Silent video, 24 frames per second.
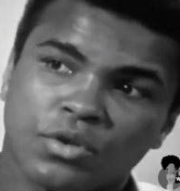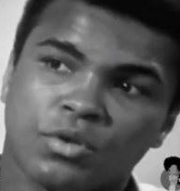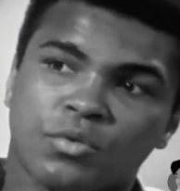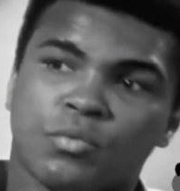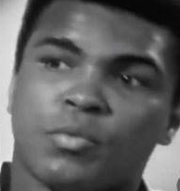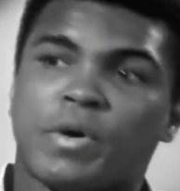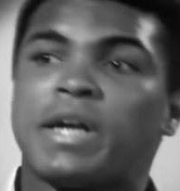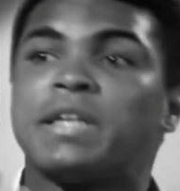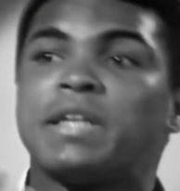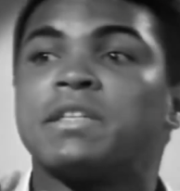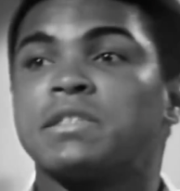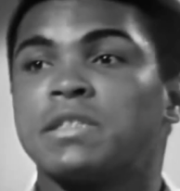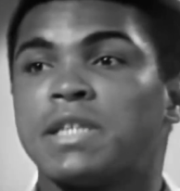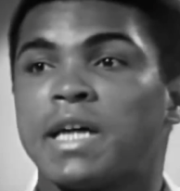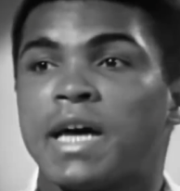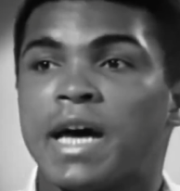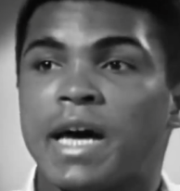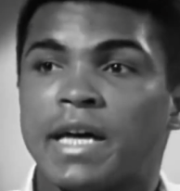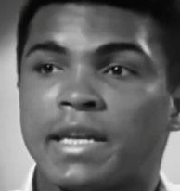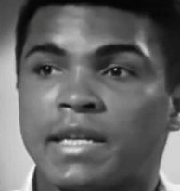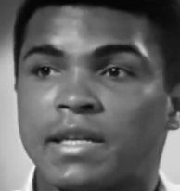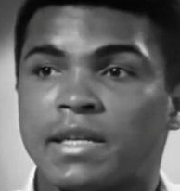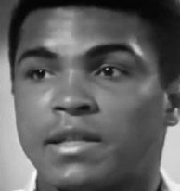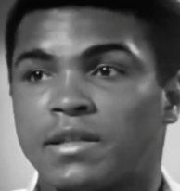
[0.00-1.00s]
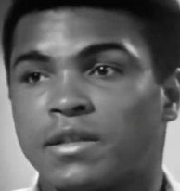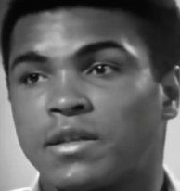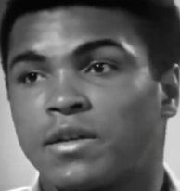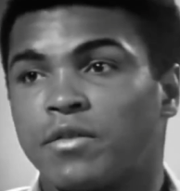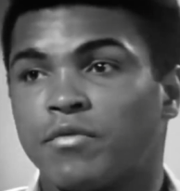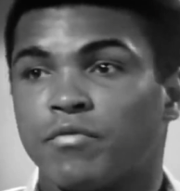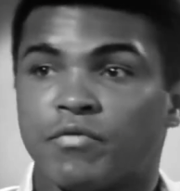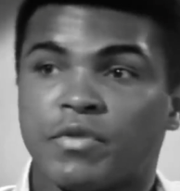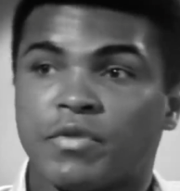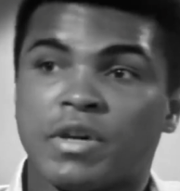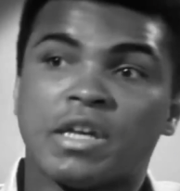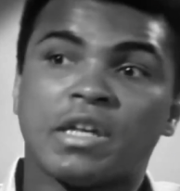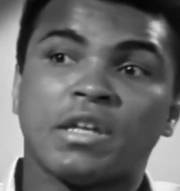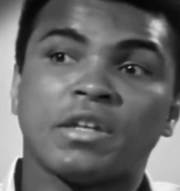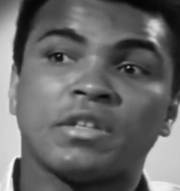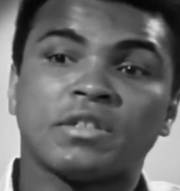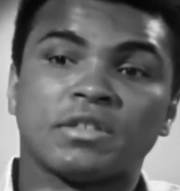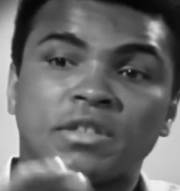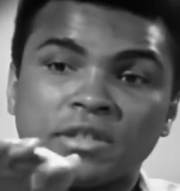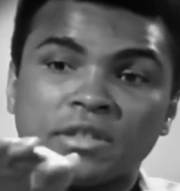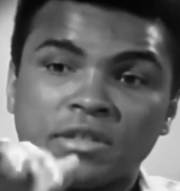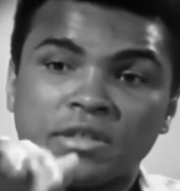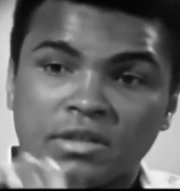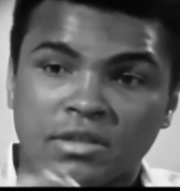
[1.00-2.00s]
to the white side in
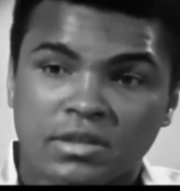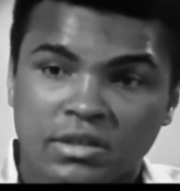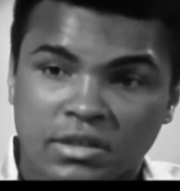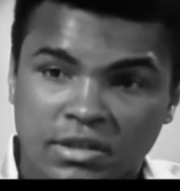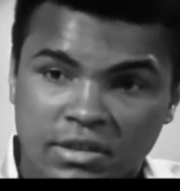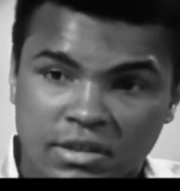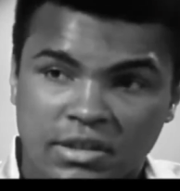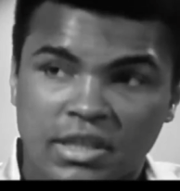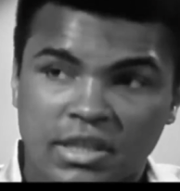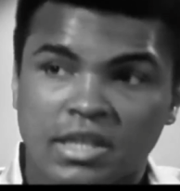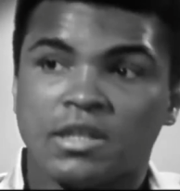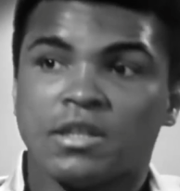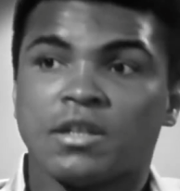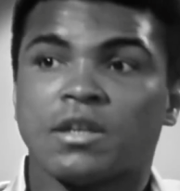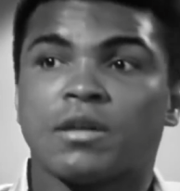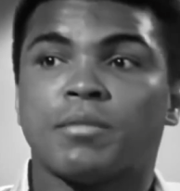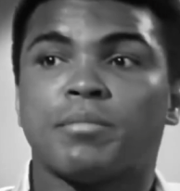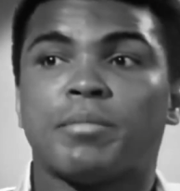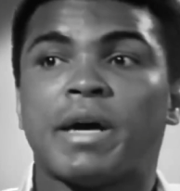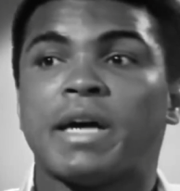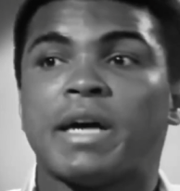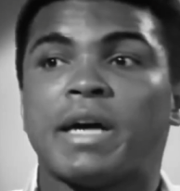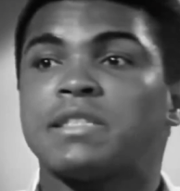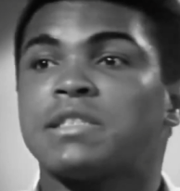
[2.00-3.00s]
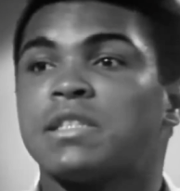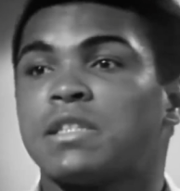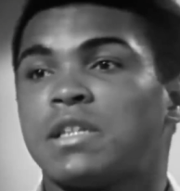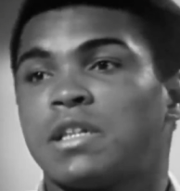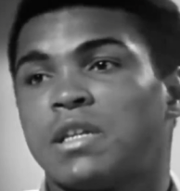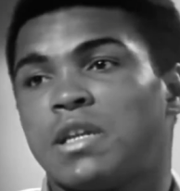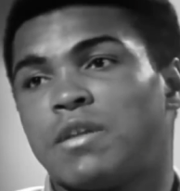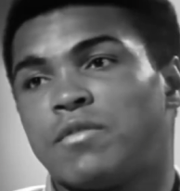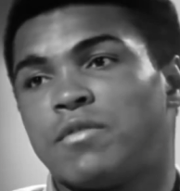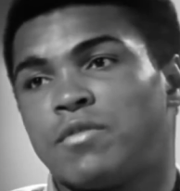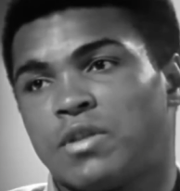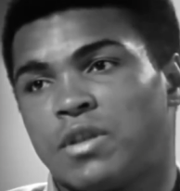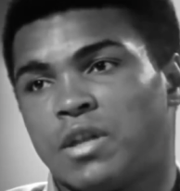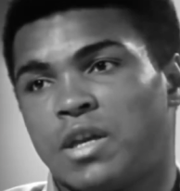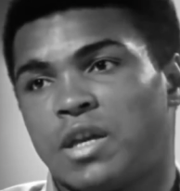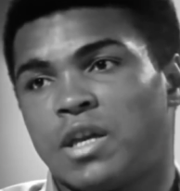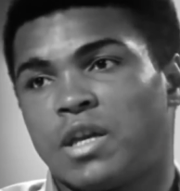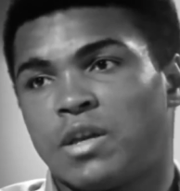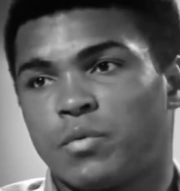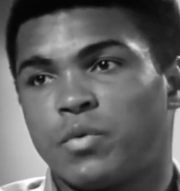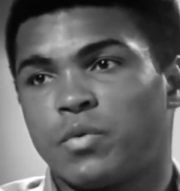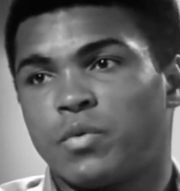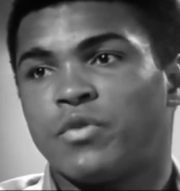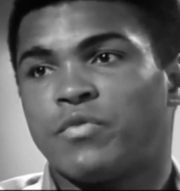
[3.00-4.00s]
convenience and seating capacity and
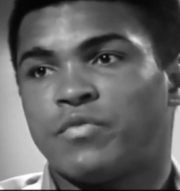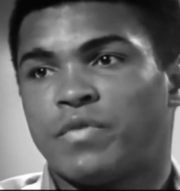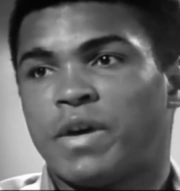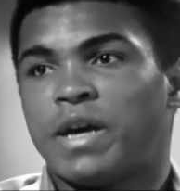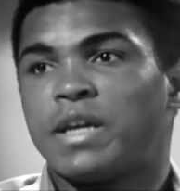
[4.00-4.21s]
everything, and we'll